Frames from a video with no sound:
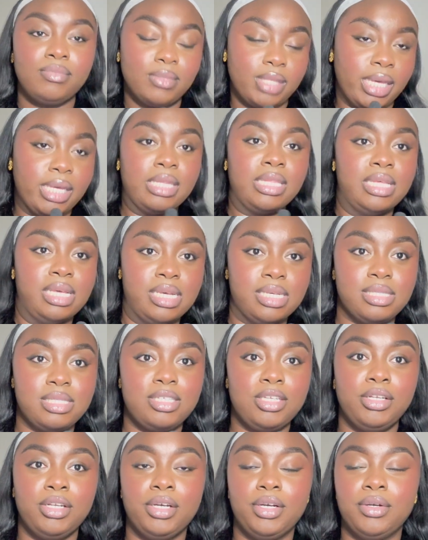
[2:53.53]
like
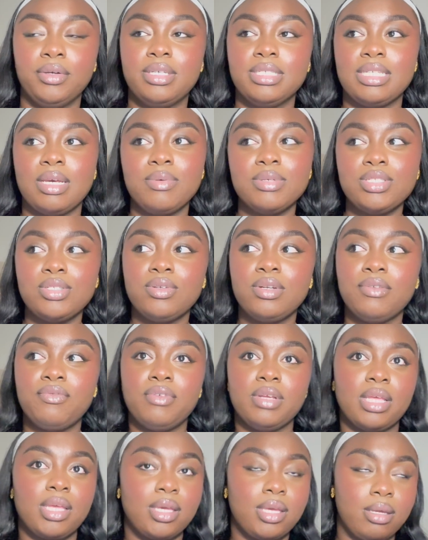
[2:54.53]
this you know because i was doing it
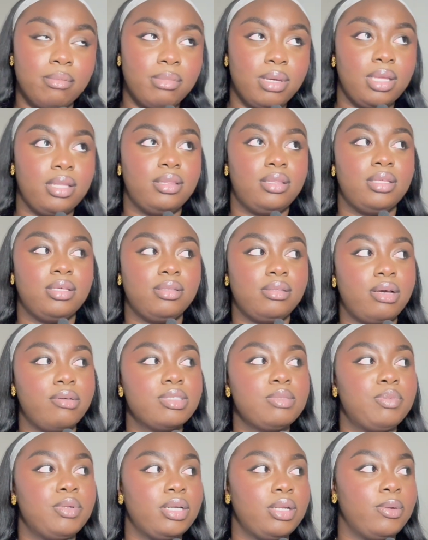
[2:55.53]
for like a good month that
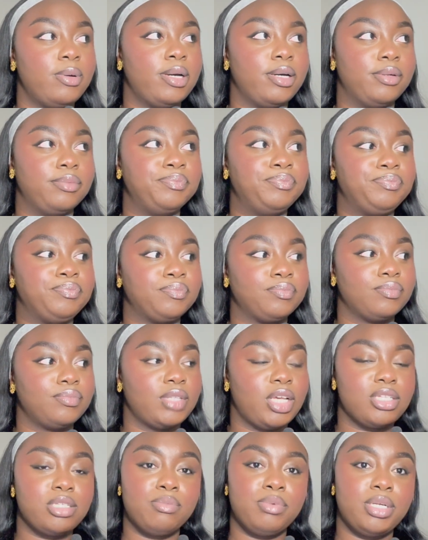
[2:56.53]
was pretty well
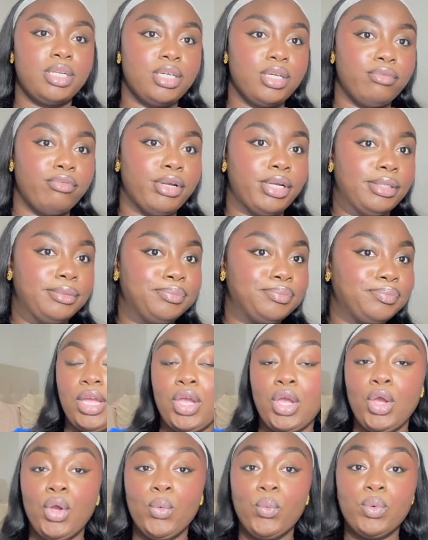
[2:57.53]
that was a pretty good run
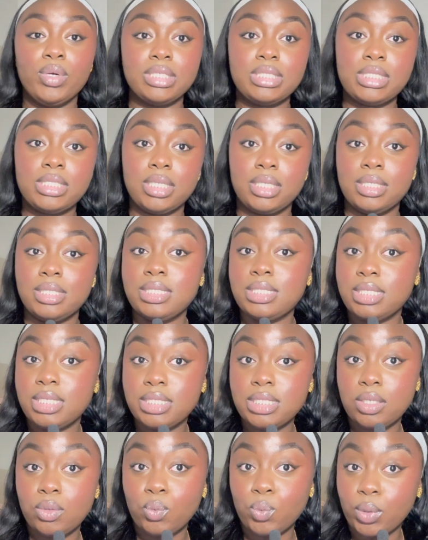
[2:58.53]
we're still in
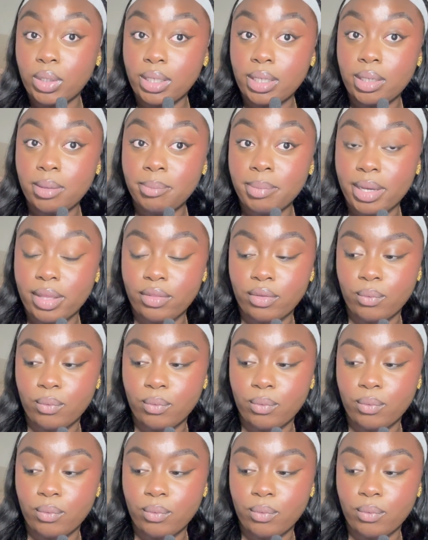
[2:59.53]
season one by